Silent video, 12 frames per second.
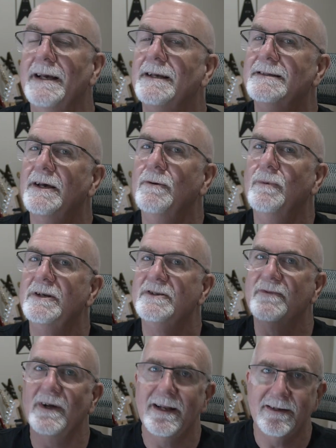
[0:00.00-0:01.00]
So what
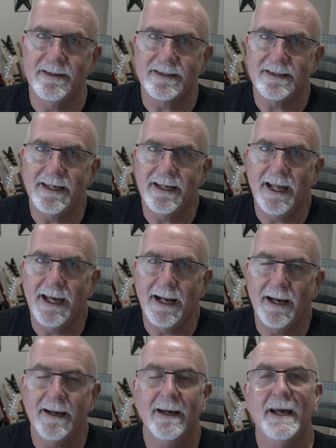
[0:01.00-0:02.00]
you've got in your scene
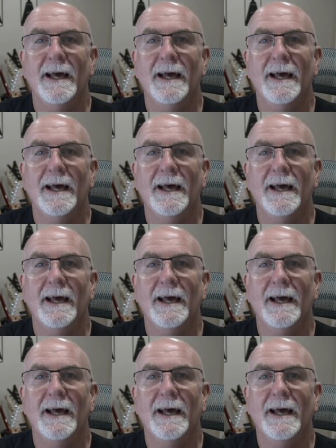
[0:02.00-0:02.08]
header